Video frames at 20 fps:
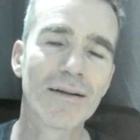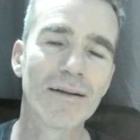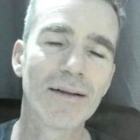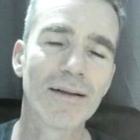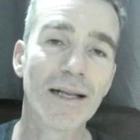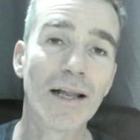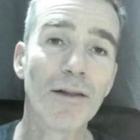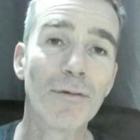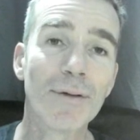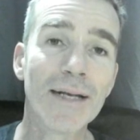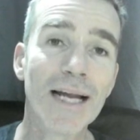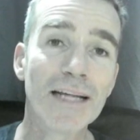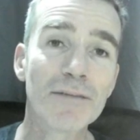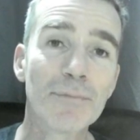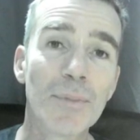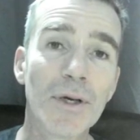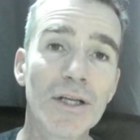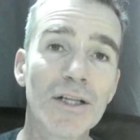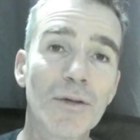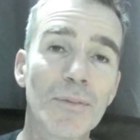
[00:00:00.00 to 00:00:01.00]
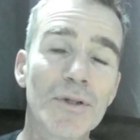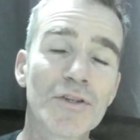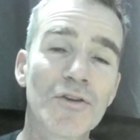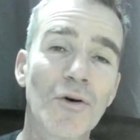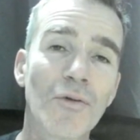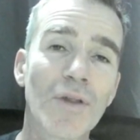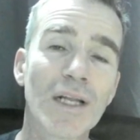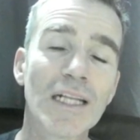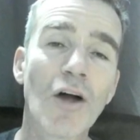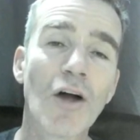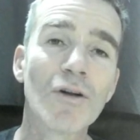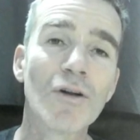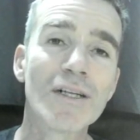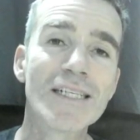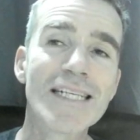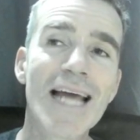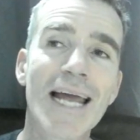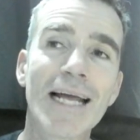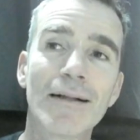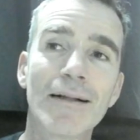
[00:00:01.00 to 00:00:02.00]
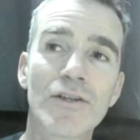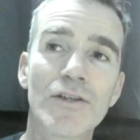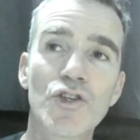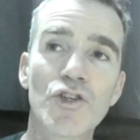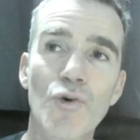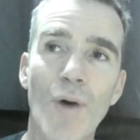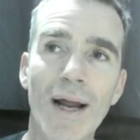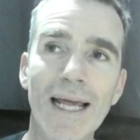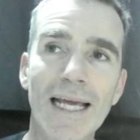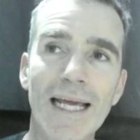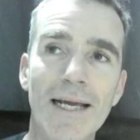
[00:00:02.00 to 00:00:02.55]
Another nice bird that we saw, the long-tailed shrike.